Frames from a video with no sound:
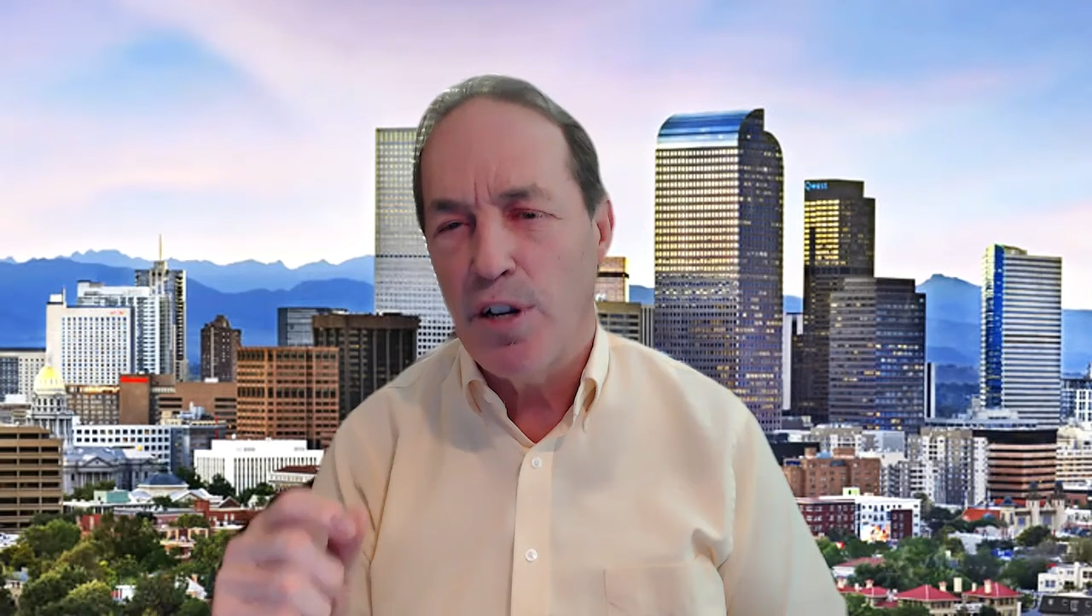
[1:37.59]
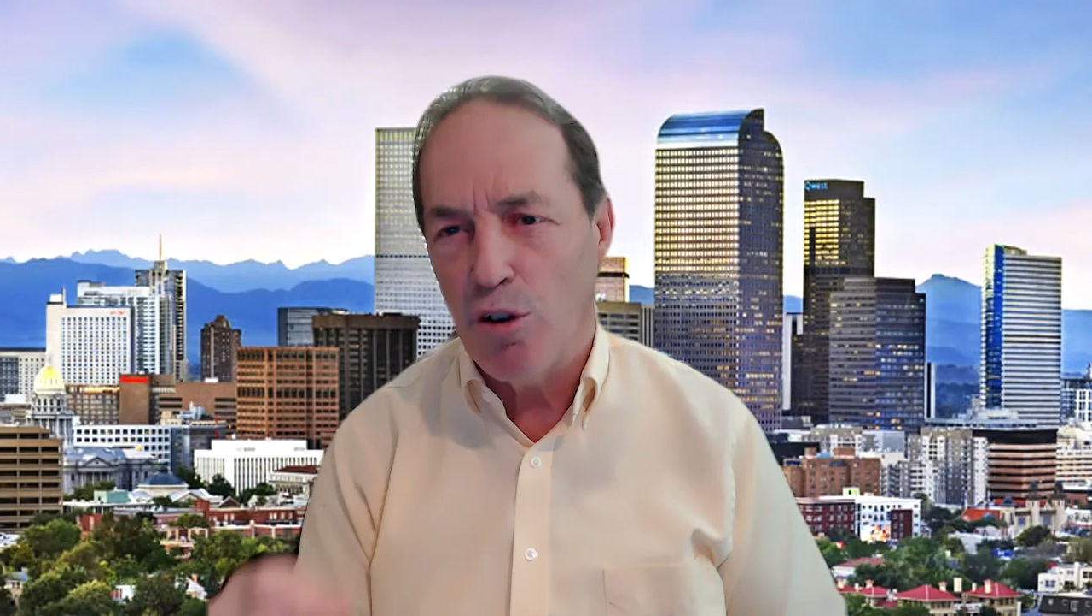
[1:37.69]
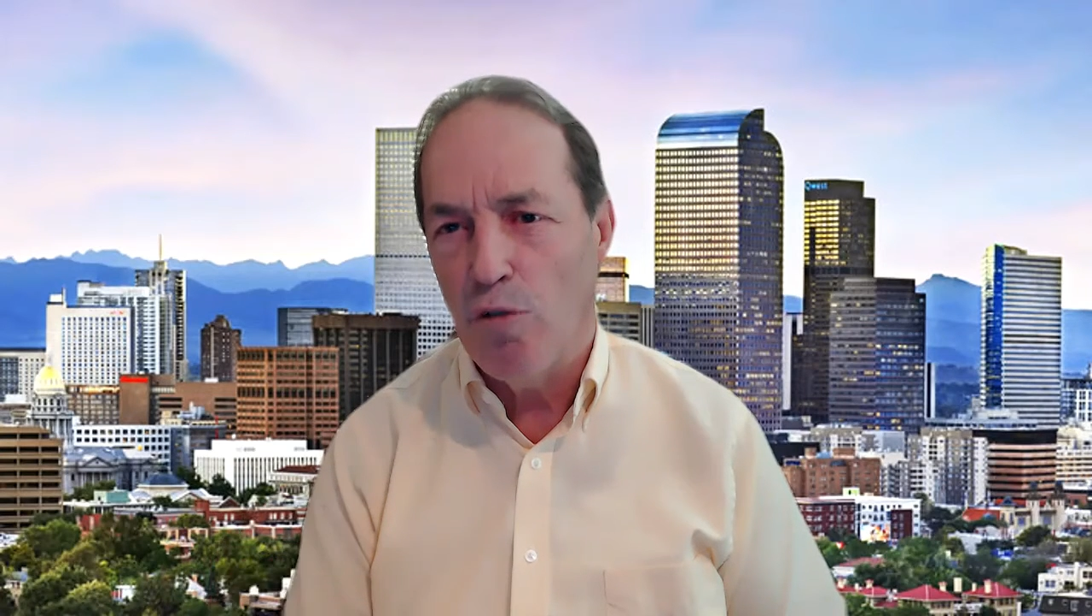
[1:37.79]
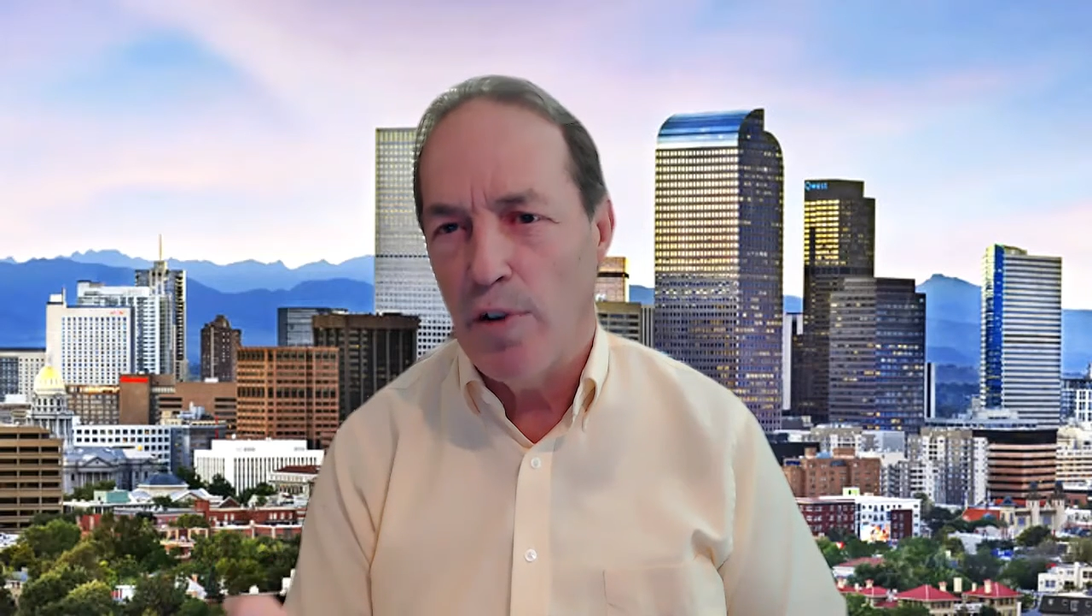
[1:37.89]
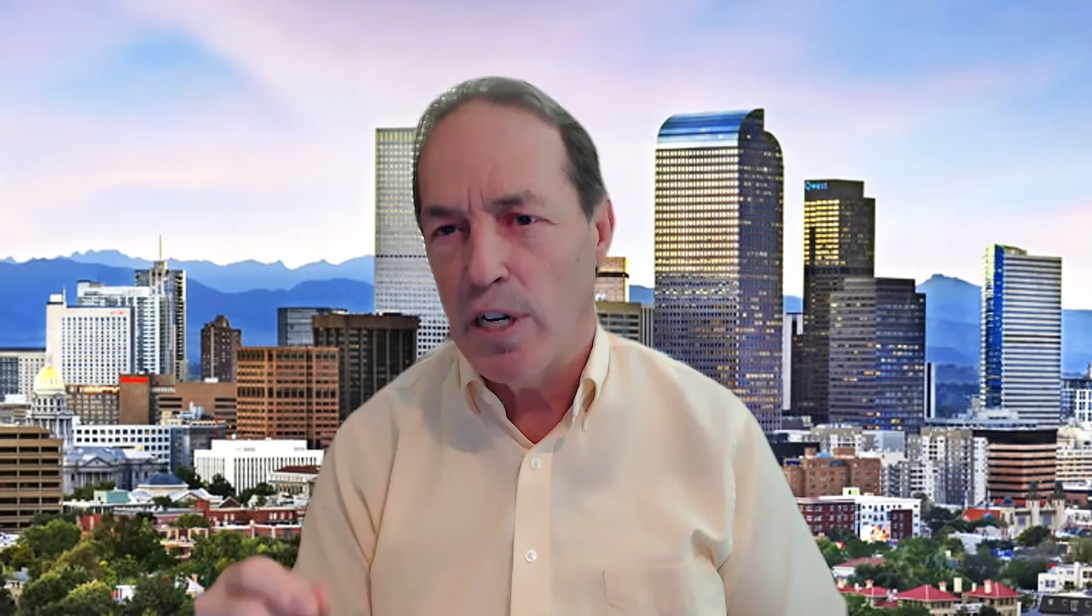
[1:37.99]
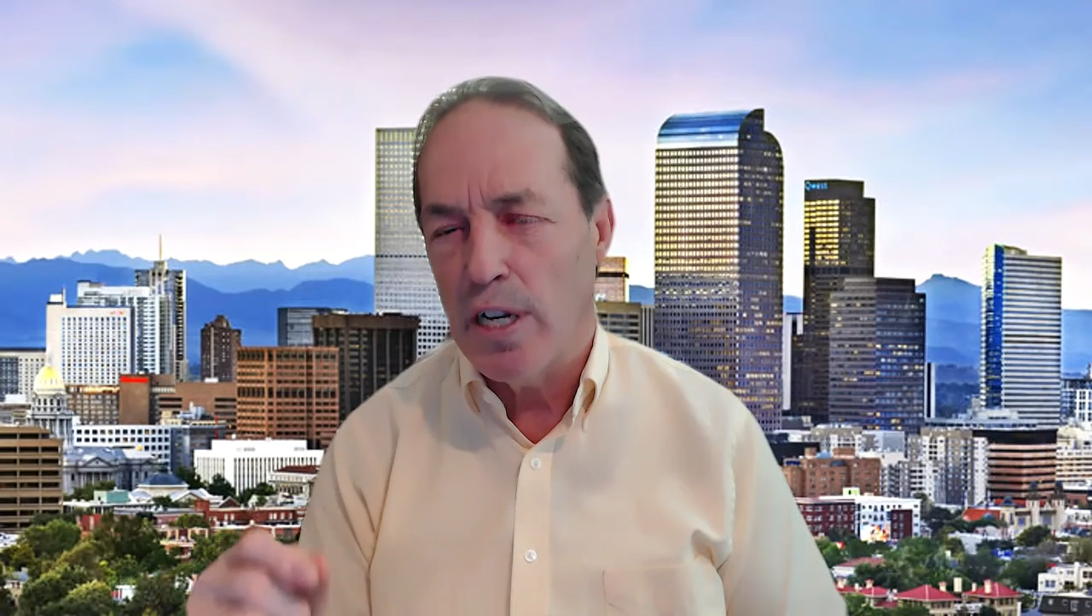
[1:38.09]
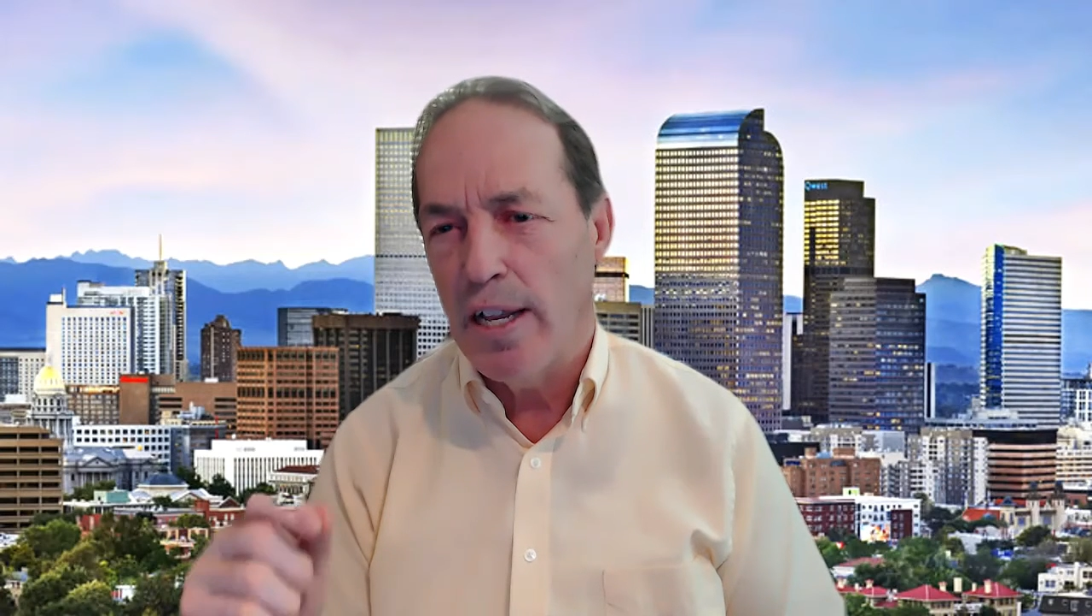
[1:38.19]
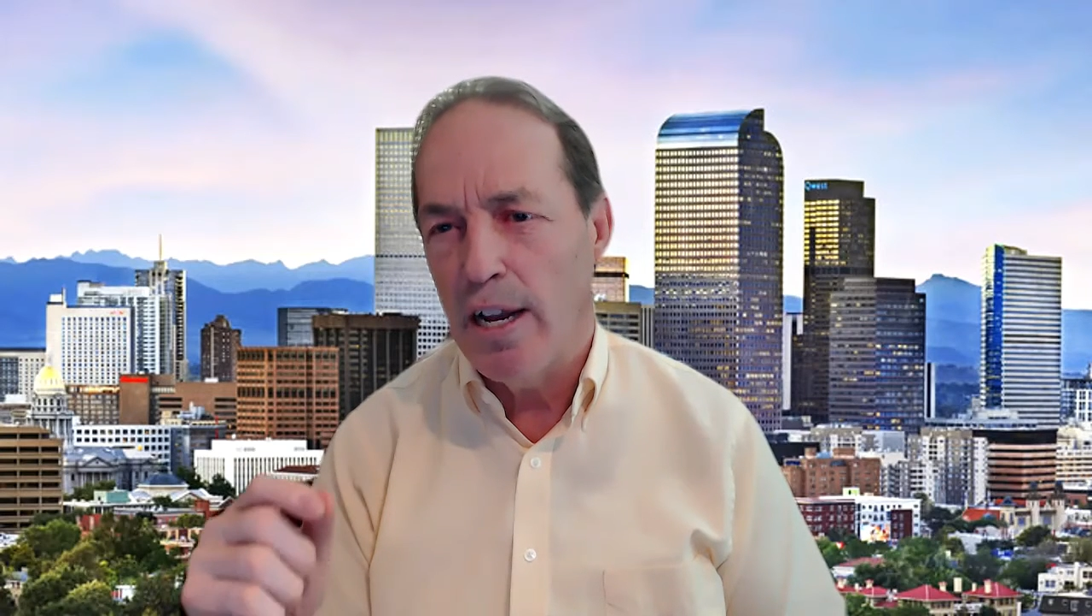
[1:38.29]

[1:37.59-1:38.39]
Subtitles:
service in